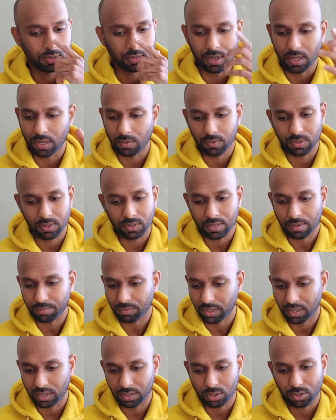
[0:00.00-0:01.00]
It was
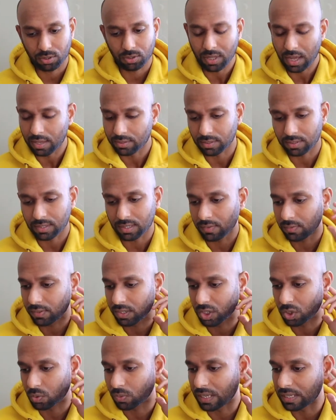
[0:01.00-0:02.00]
something
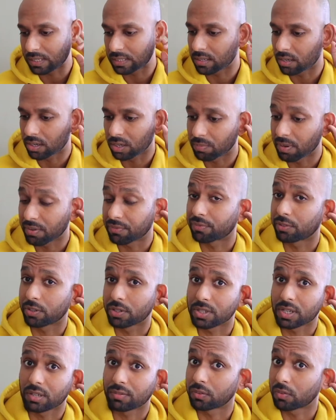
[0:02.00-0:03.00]
2007-ish when I started my
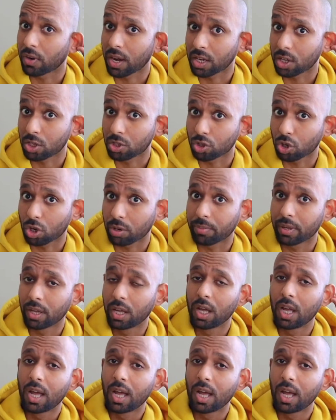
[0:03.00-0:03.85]
first ever radio job